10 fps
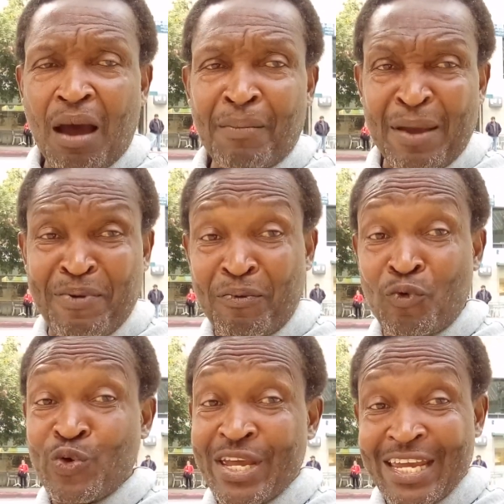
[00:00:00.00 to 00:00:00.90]
My people,
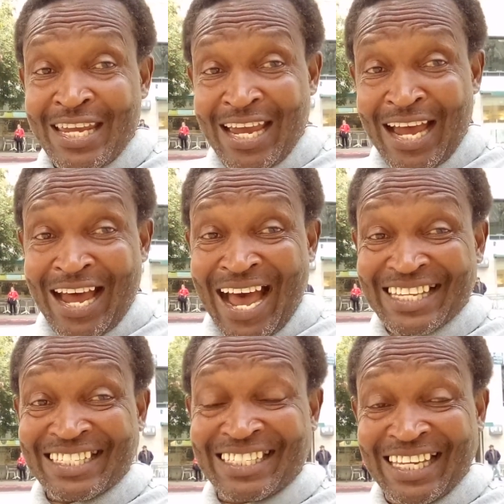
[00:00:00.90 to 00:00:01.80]
we are
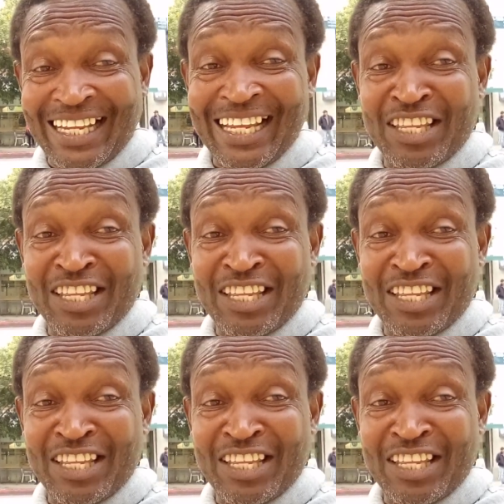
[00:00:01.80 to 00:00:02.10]
still